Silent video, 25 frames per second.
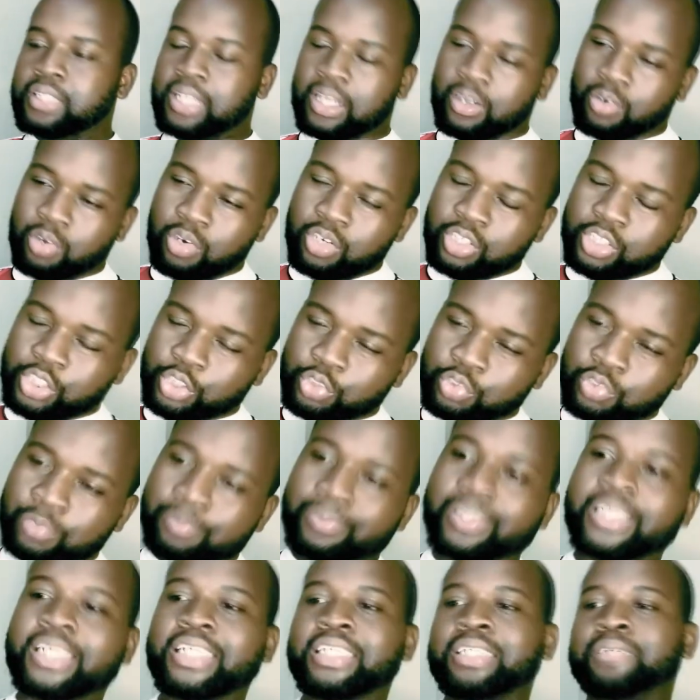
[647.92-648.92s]
Psychology u
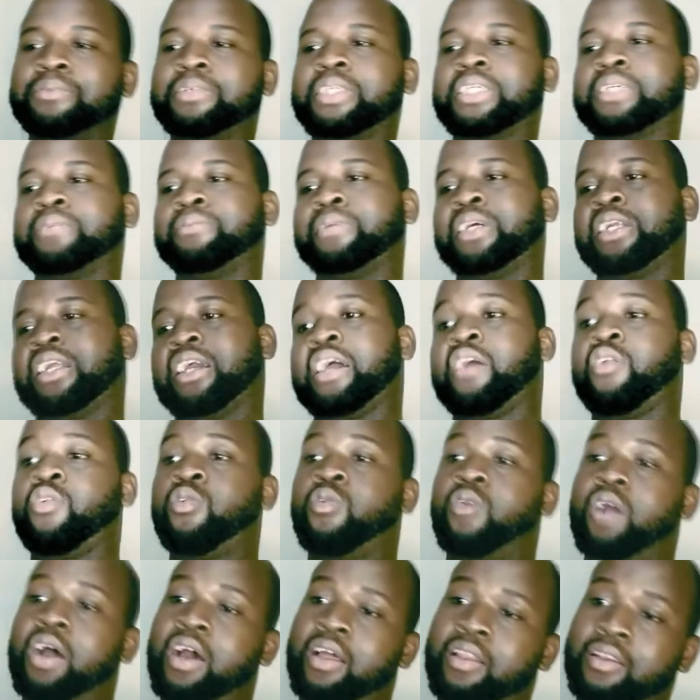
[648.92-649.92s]
humi nga tivi Shirimani nkarhi
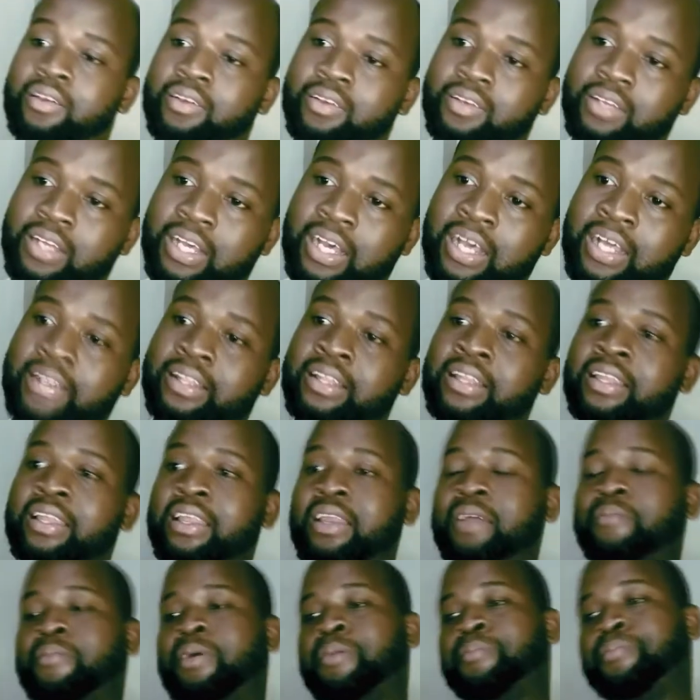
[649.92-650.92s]
wun'wana a
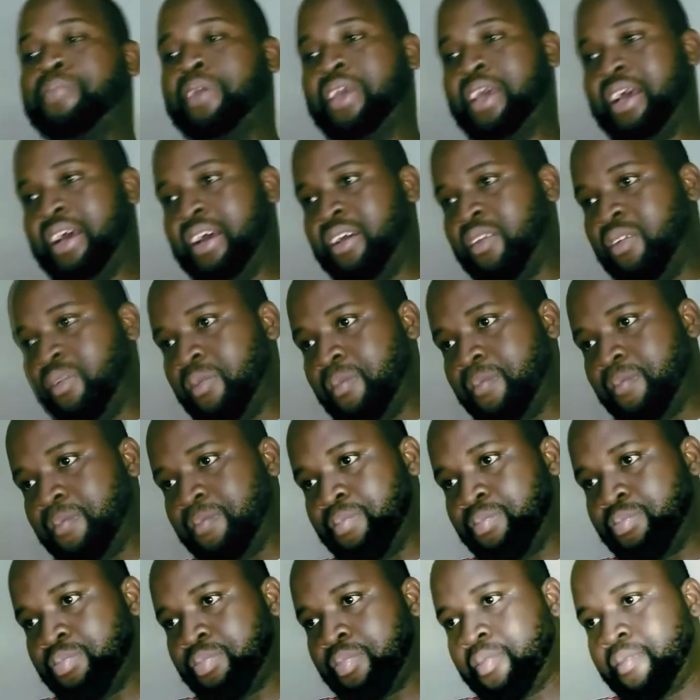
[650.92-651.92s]
tindlela mapiano
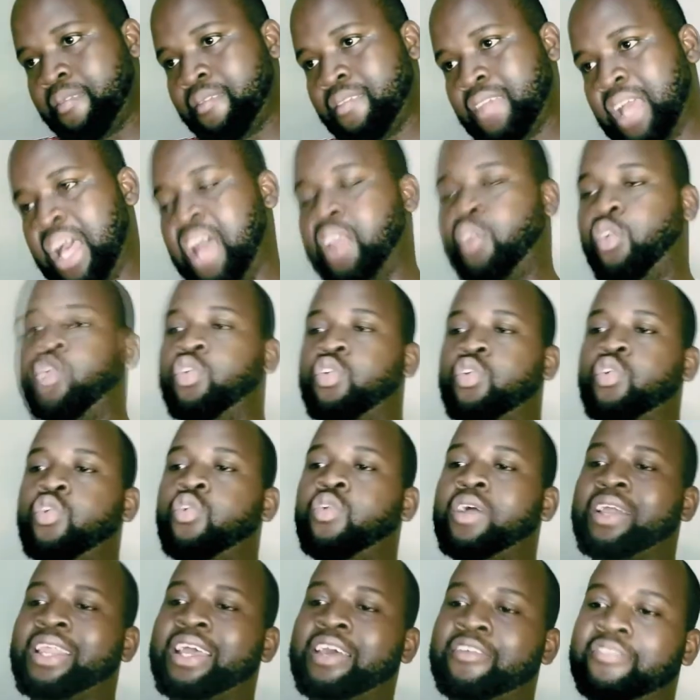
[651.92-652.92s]
I don't
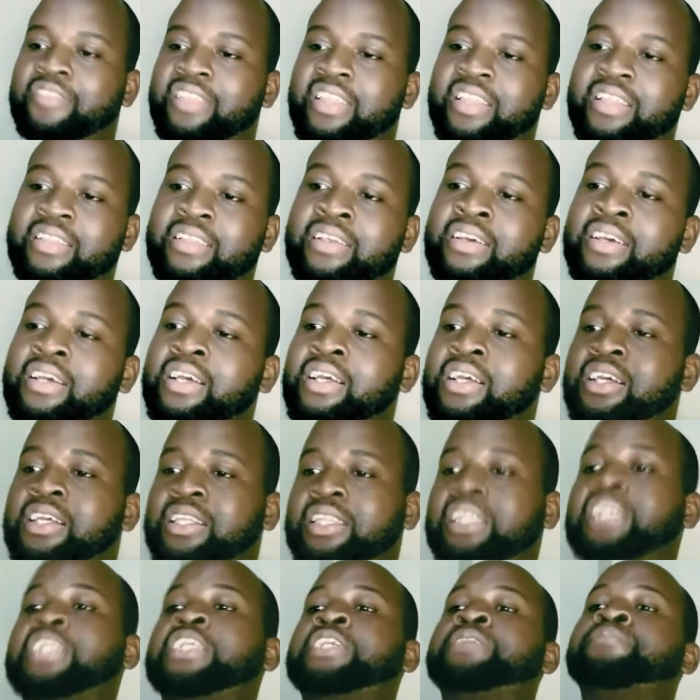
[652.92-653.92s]
know whether
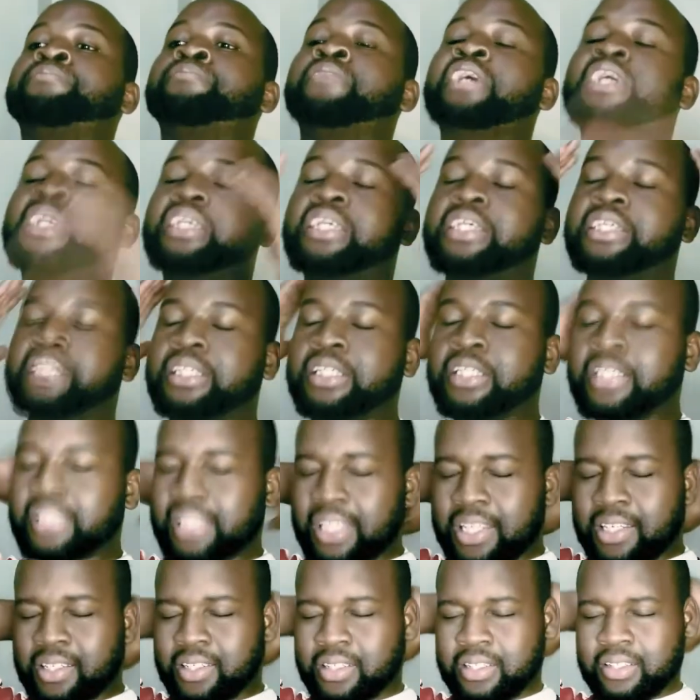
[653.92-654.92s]
did he make it in
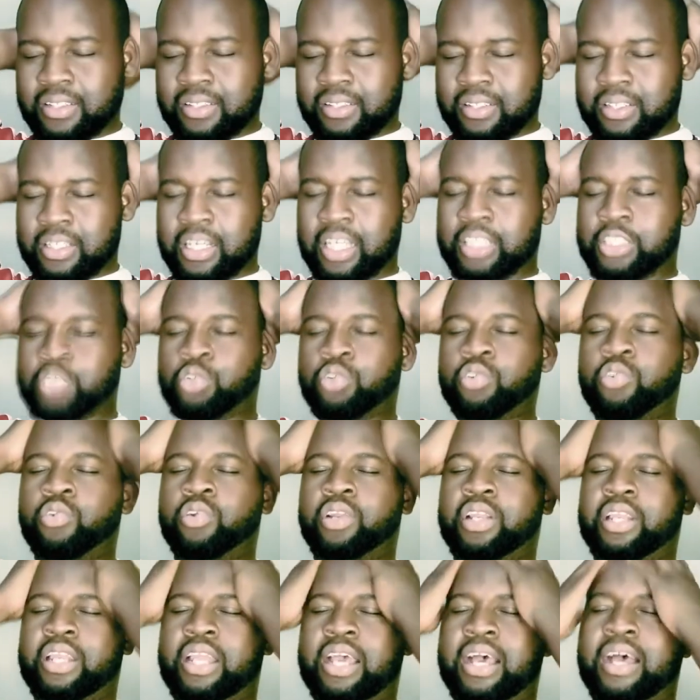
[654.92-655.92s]
that category